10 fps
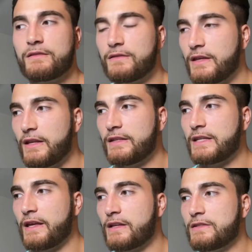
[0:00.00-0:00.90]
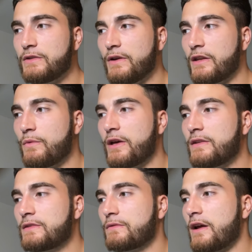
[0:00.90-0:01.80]
get it taken to
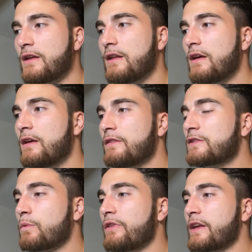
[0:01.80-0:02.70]
anyways, right? This is where they